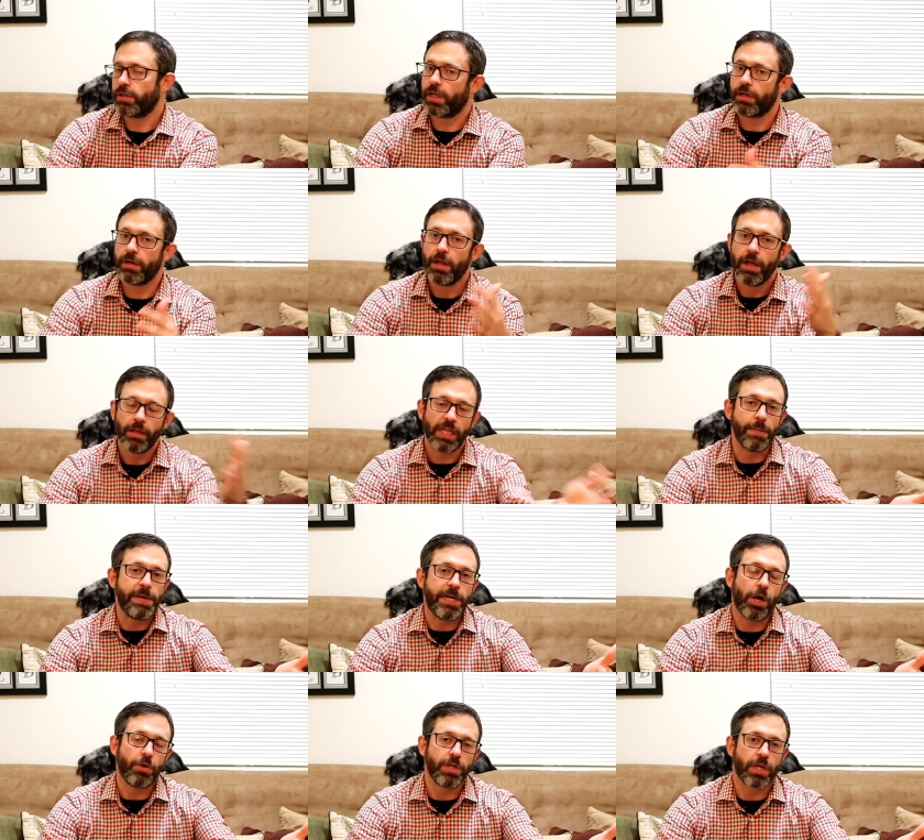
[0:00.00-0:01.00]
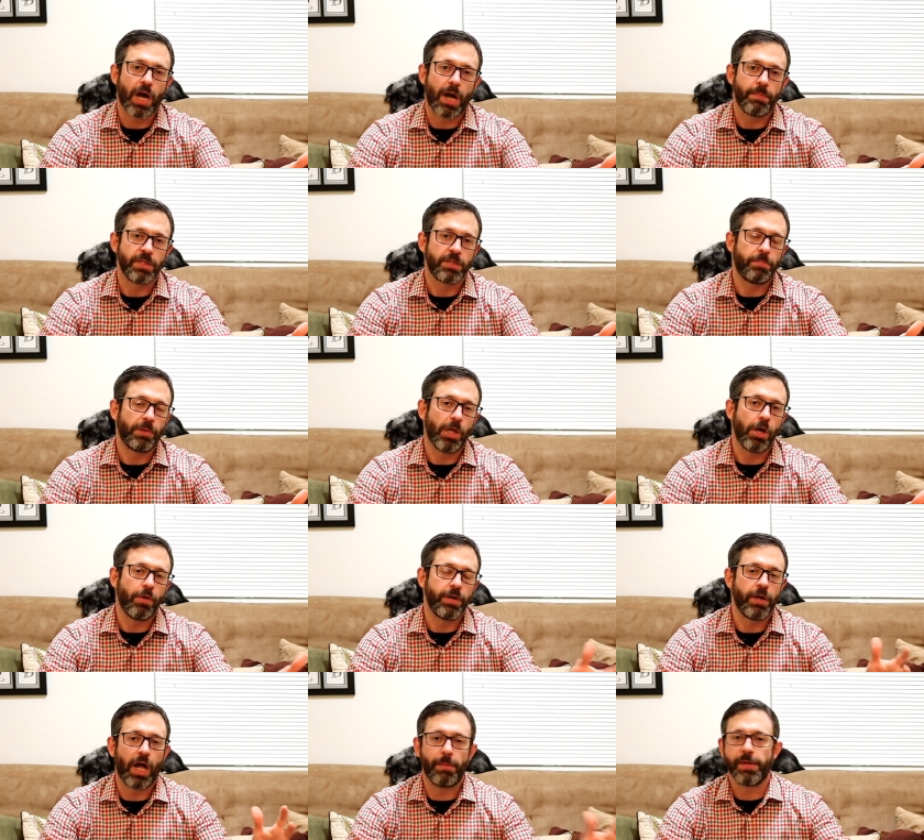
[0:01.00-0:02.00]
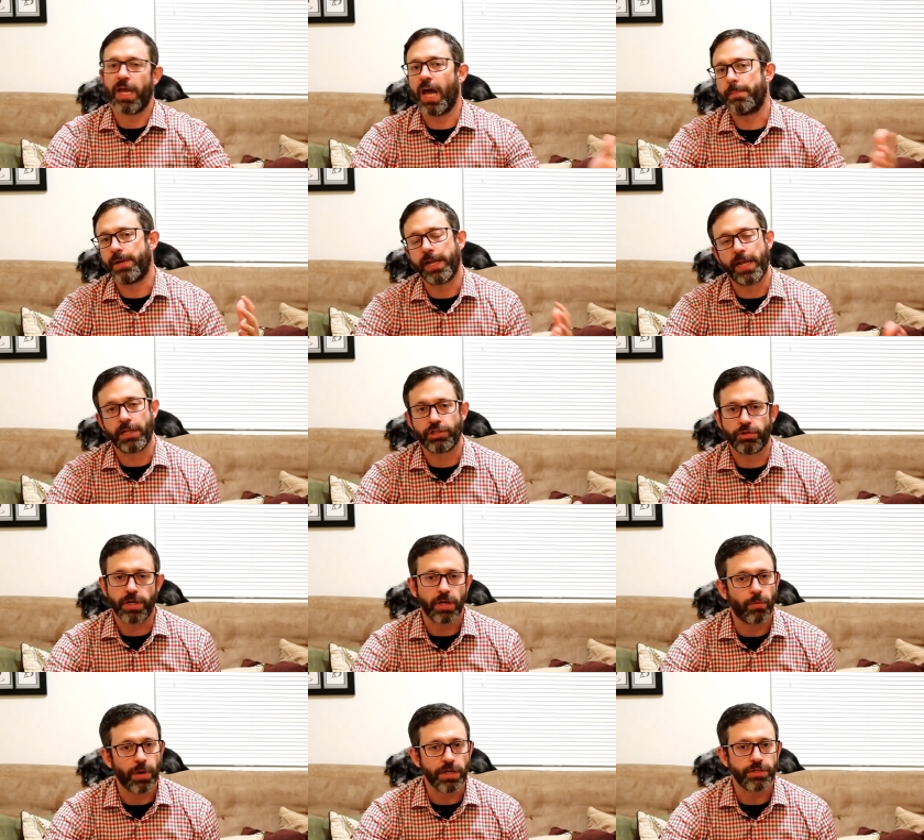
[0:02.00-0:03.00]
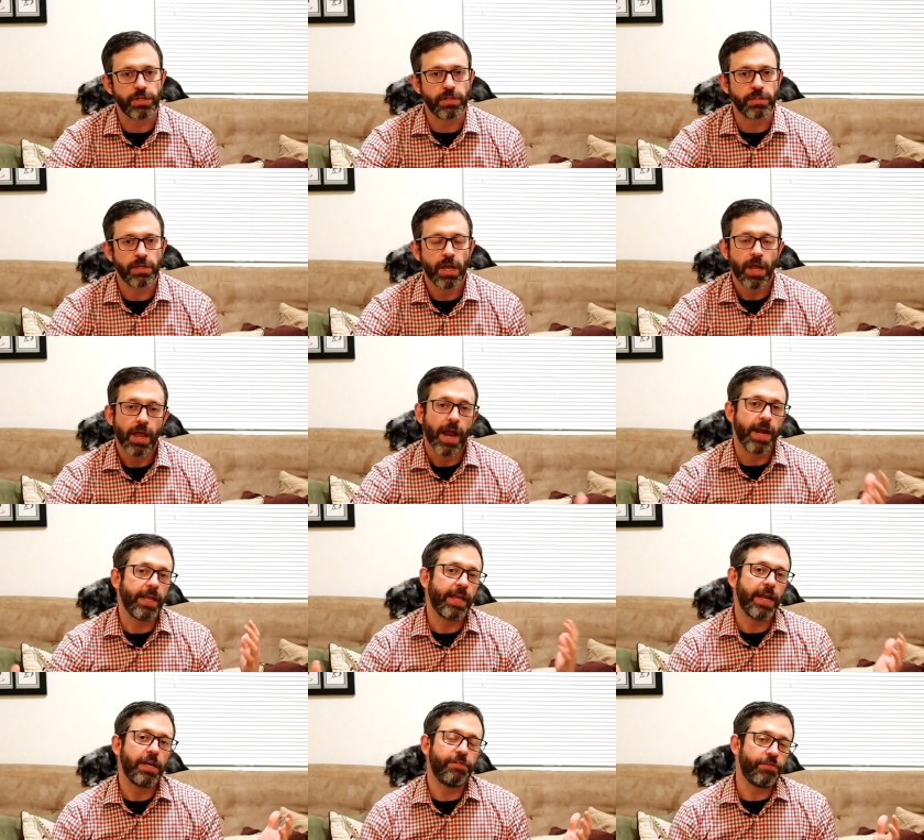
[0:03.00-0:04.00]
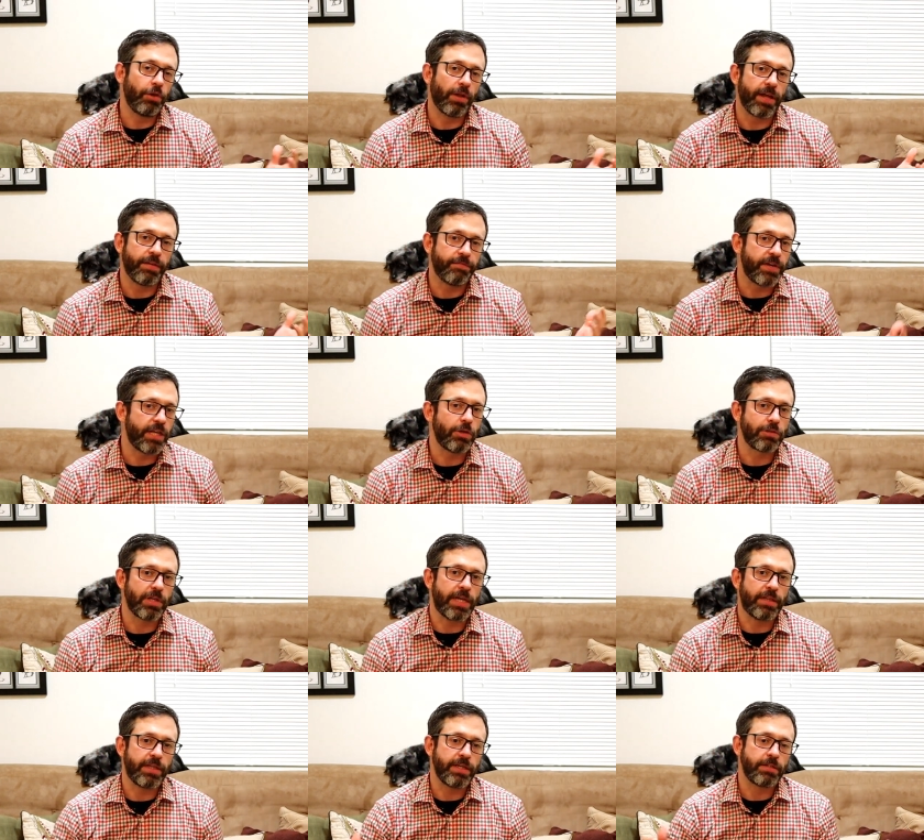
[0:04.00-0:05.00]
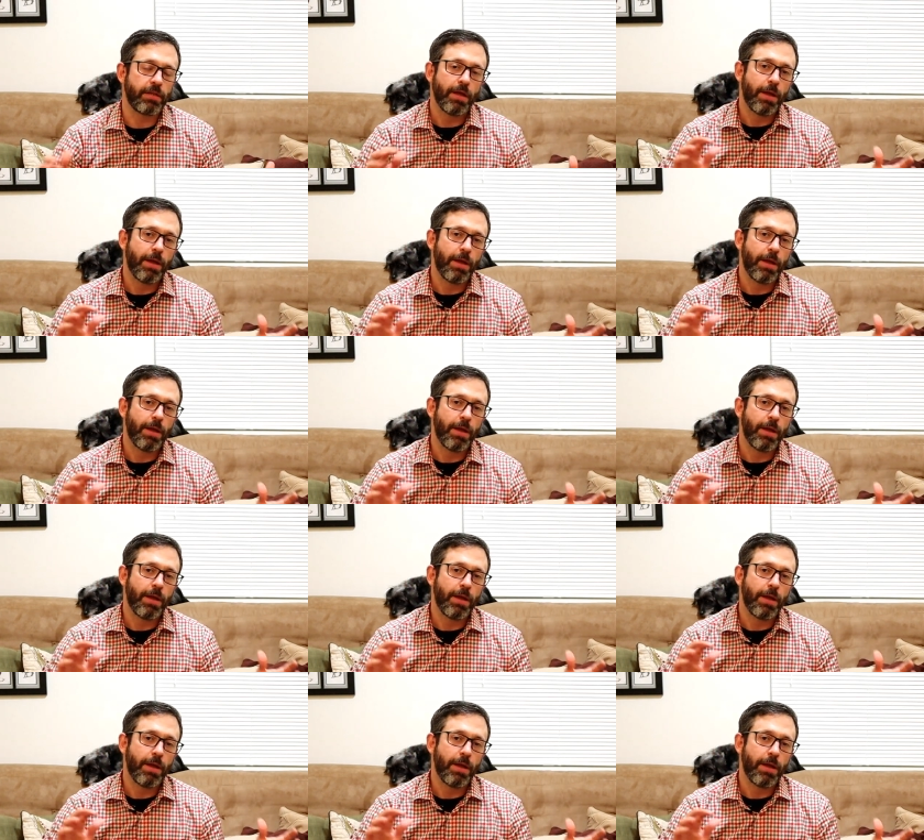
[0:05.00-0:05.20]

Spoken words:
then let me know in the comments below and I'll be happy to answer any questions. And again, if you like videos like this,